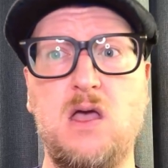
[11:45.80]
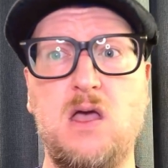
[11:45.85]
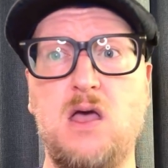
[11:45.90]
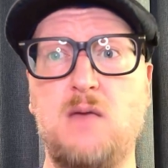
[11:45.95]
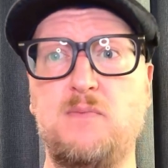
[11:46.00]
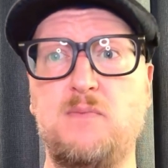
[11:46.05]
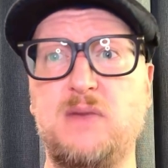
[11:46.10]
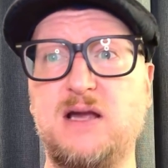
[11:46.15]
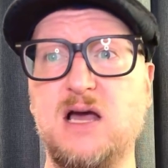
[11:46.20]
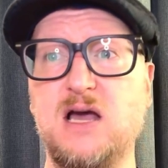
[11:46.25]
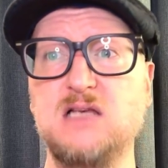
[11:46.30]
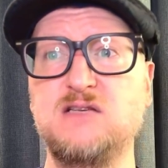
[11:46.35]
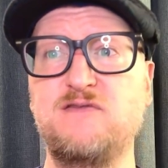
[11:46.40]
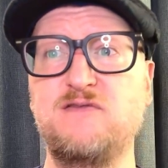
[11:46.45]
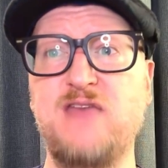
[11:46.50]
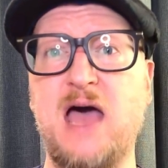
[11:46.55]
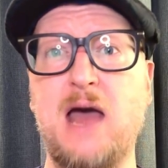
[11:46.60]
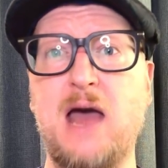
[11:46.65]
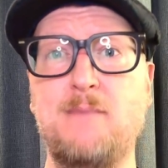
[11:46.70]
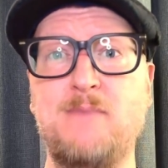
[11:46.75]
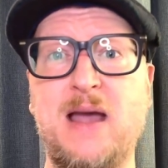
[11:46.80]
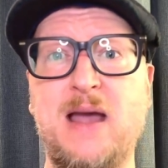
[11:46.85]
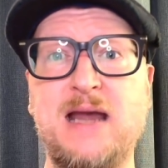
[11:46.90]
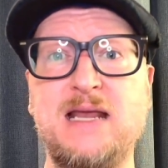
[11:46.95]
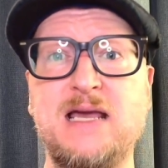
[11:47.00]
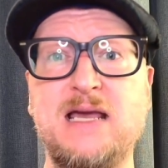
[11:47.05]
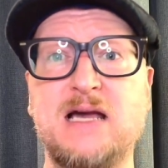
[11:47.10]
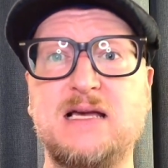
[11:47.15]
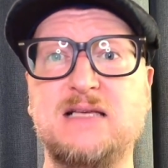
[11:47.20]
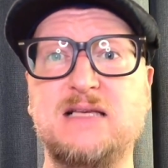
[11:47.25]
Because of that,
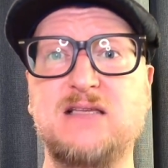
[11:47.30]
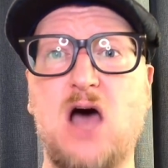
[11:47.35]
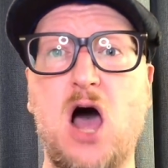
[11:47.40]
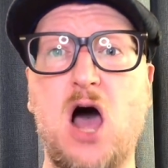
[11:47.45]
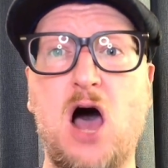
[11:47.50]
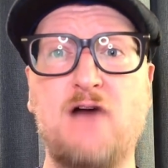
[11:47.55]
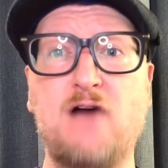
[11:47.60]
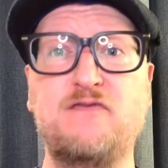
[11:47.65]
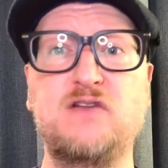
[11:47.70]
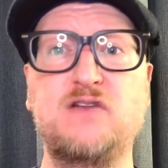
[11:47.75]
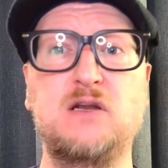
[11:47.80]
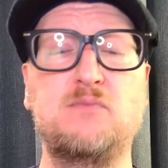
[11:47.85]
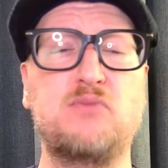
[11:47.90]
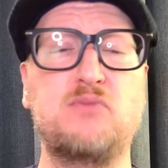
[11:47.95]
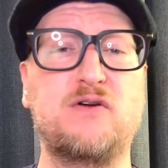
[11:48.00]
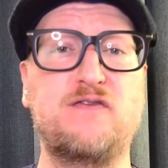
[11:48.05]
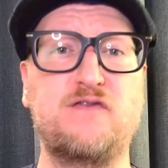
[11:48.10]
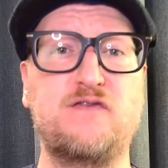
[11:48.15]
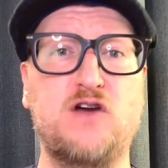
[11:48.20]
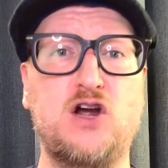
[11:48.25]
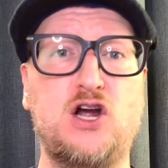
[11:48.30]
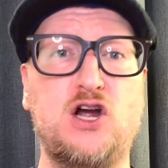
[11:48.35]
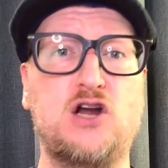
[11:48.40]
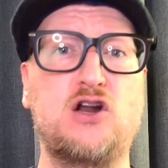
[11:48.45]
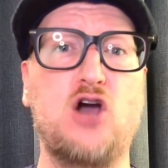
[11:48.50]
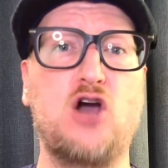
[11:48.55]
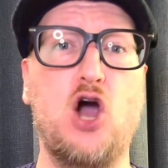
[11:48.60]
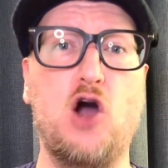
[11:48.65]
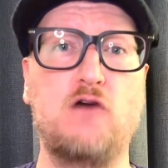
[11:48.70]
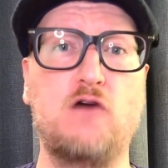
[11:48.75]
mania is often preferred
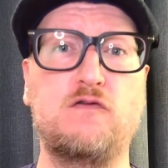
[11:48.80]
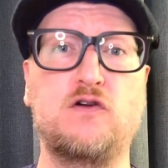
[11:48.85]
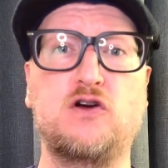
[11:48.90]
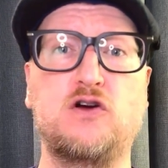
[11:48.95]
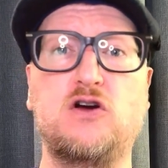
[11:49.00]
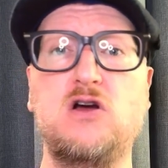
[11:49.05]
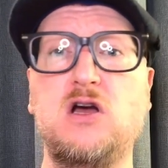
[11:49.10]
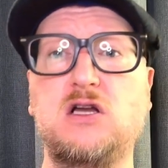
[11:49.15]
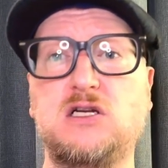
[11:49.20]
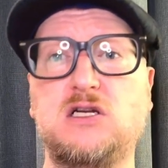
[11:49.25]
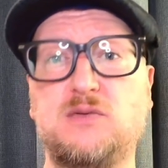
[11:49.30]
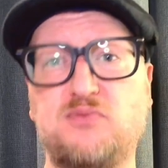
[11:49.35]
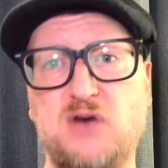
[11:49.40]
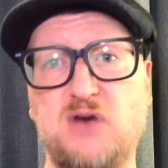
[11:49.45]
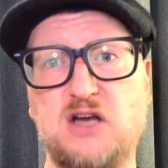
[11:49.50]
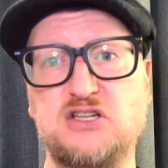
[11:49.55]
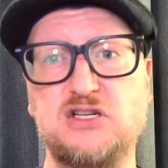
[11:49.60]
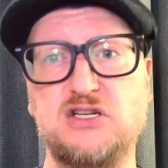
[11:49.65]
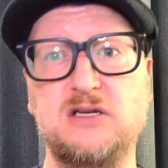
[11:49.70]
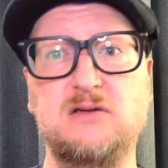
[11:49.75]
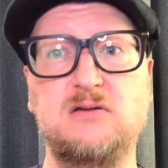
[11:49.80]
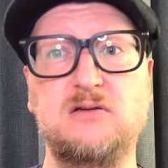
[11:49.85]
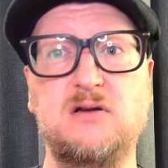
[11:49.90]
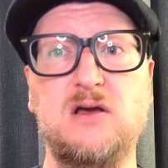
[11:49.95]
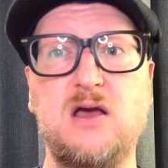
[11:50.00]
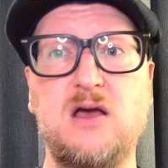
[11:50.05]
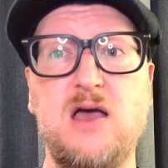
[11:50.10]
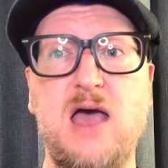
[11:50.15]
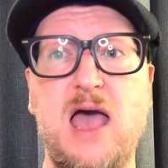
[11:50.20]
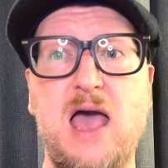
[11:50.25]
over depression,
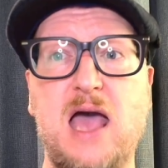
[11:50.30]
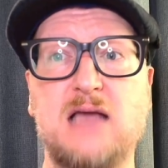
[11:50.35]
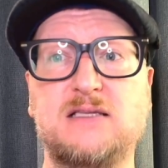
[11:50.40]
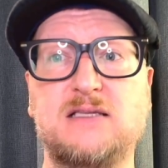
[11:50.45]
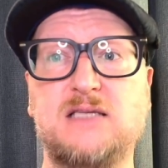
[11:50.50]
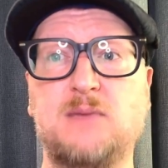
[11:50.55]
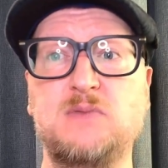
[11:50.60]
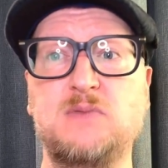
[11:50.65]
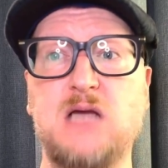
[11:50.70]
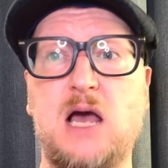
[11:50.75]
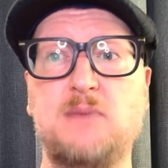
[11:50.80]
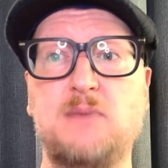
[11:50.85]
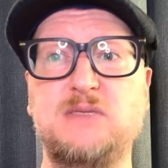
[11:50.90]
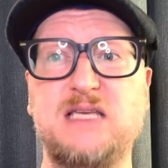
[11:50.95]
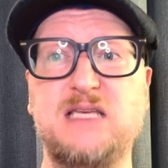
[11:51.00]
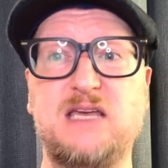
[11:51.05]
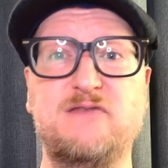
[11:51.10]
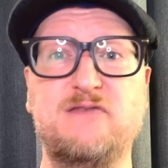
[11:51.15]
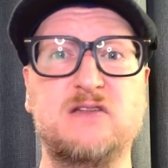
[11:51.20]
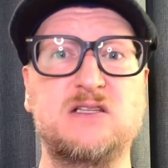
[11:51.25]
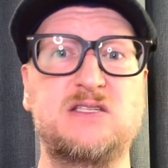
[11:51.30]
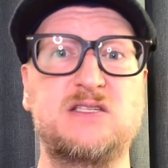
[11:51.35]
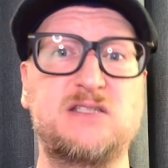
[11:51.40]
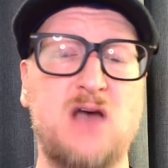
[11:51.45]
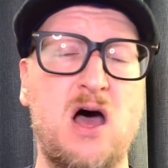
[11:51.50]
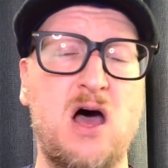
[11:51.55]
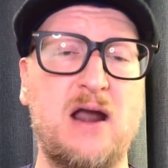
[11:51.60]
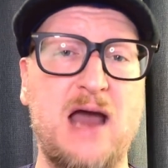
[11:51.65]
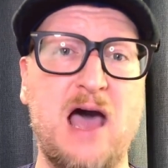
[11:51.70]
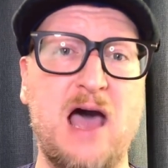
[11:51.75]
and sometimes even
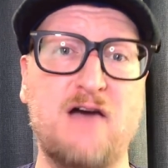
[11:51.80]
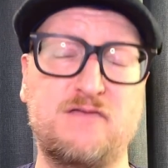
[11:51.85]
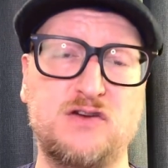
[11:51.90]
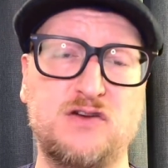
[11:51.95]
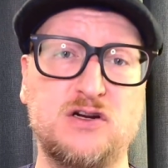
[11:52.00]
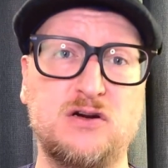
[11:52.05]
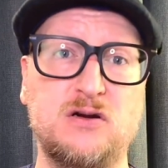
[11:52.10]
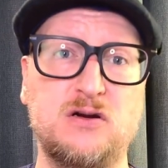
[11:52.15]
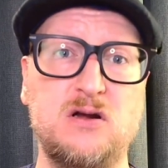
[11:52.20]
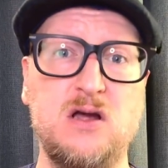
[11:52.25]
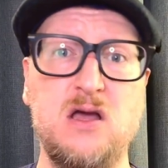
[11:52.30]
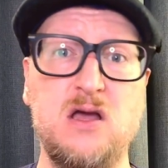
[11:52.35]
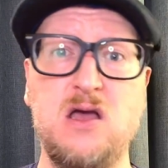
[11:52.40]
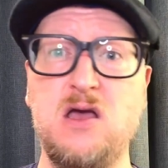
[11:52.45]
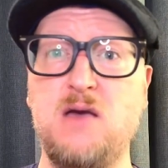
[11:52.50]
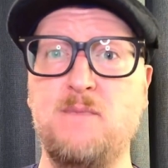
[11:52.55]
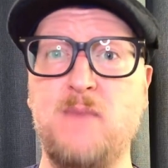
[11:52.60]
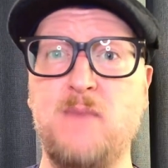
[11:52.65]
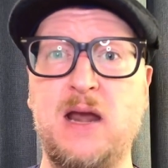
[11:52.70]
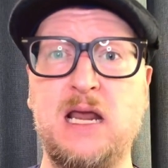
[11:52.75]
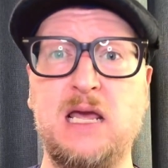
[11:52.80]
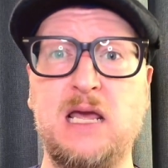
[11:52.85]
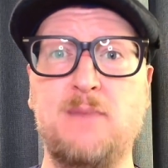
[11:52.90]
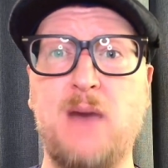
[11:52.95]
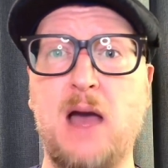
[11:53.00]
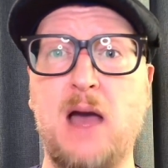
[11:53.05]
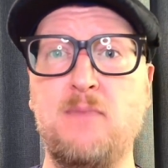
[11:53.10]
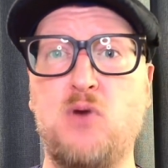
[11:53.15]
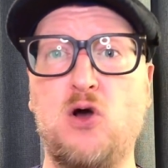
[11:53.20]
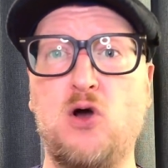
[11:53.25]
sought after. Many
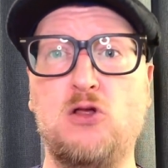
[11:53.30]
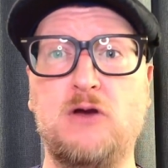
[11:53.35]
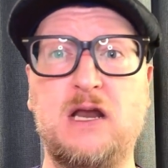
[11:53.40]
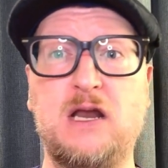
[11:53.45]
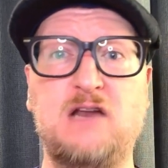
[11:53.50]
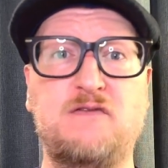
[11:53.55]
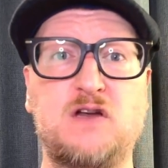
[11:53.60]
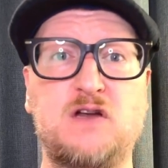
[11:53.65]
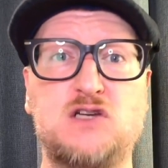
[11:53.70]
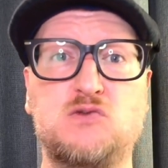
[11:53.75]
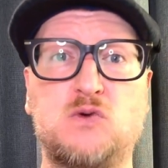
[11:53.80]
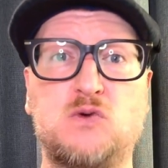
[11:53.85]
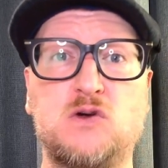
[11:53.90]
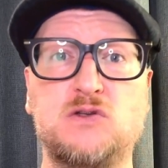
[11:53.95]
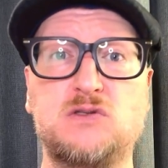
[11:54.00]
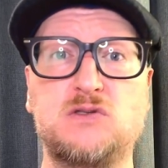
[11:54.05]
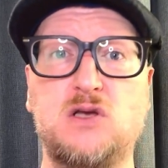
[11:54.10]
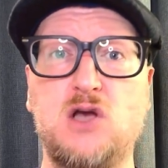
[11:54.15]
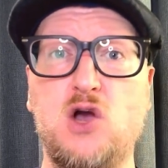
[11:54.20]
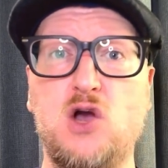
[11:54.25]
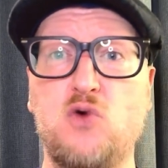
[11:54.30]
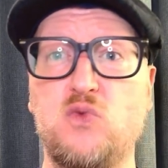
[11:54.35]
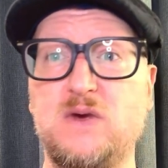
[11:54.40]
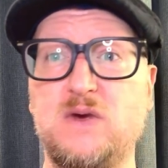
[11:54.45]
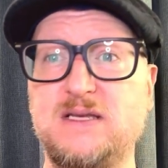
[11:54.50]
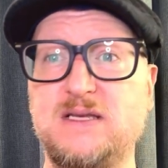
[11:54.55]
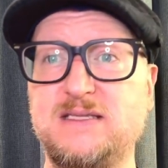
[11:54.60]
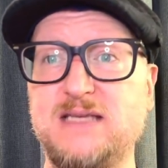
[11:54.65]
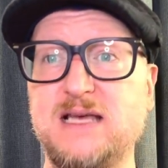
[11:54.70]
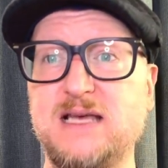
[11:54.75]
bipolar individuals
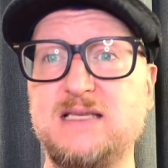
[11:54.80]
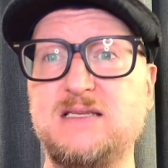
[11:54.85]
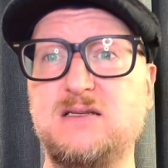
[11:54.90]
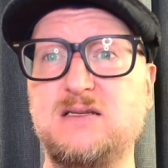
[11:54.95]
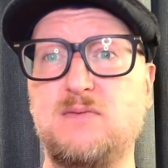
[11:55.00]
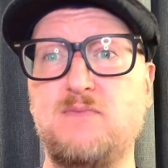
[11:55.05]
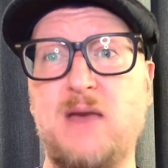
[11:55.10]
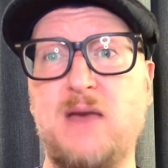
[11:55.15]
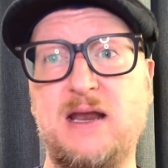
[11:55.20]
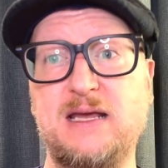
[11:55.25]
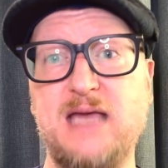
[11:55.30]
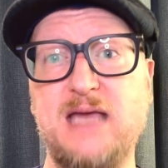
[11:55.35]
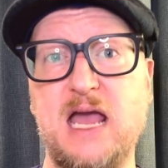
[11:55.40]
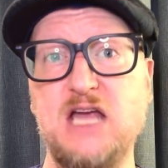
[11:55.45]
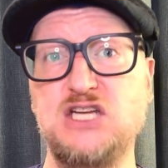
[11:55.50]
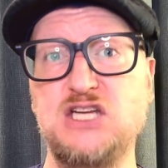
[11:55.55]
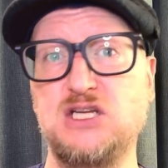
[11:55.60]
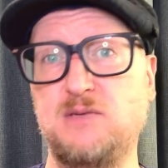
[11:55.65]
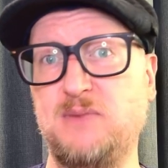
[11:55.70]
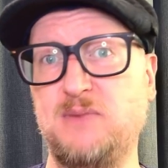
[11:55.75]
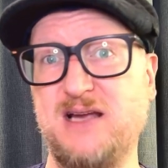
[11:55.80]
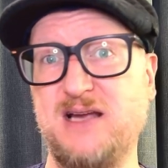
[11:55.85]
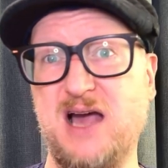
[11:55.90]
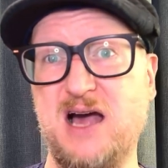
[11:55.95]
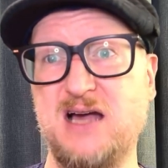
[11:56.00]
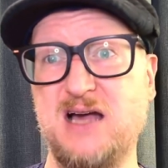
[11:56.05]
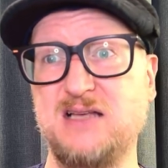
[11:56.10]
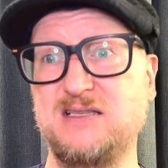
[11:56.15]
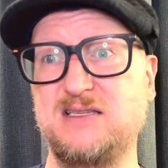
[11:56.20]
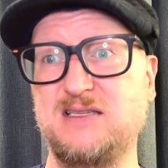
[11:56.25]
resist medication
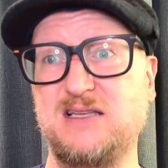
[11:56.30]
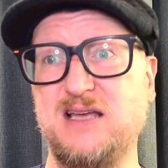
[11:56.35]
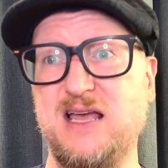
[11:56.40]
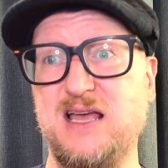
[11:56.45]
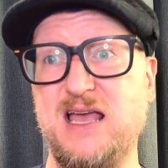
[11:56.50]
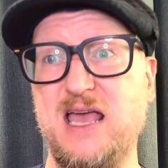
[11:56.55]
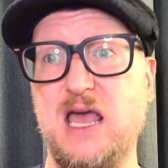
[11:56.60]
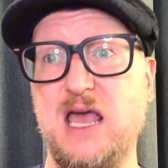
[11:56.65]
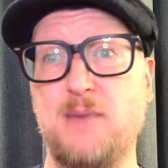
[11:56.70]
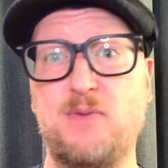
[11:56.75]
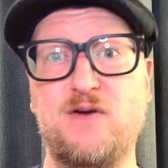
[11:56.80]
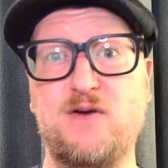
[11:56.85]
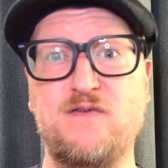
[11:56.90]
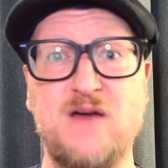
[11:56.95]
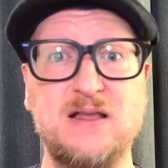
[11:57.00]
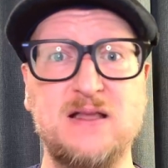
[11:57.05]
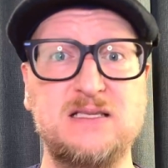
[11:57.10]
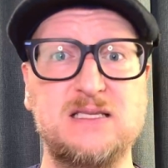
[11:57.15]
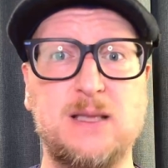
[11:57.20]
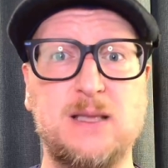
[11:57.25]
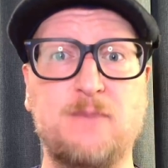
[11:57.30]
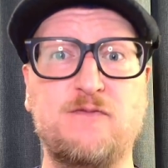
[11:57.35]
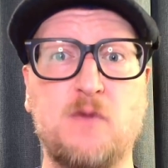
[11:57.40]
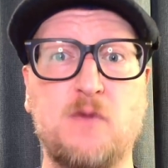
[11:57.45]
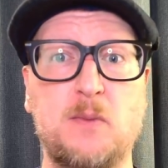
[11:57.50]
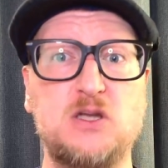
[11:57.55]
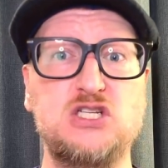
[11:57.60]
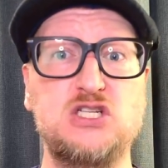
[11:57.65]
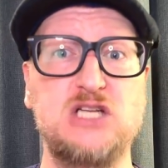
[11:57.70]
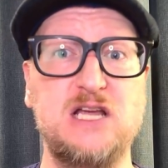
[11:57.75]
because it prevents them
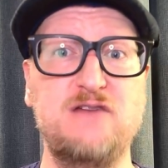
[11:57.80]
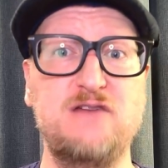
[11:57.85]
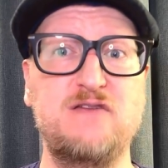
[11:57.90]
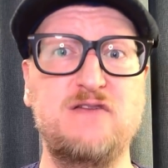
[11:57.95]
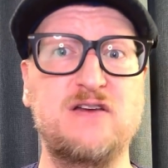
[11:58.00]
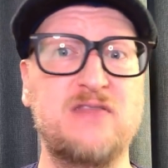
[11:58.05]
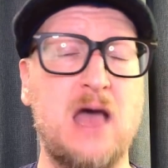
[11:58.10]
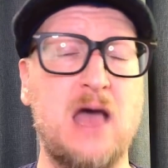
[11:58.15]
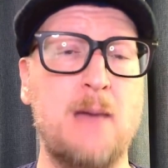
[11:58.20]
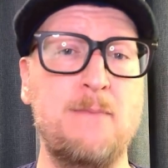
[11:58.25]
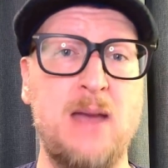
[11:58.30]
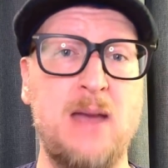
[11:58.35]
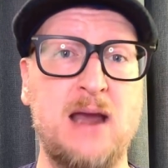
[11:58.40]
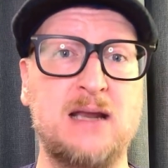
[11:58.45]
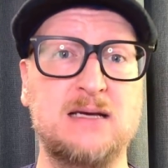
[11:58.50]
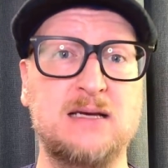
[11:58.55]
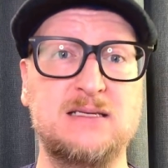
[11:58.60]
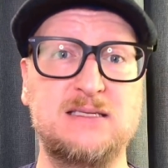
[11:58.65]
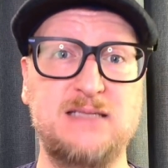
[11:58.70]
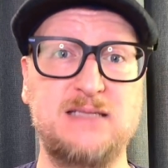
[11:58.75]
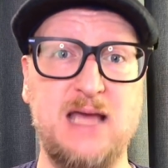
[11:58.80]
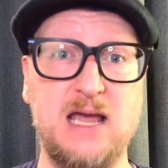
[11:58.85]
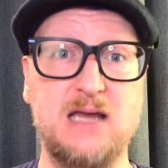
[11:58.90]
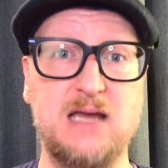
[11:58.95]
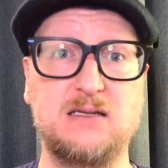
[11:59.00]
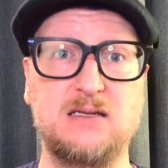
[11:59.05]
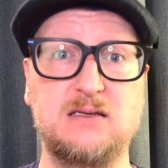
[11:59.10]
from achieving that manic state.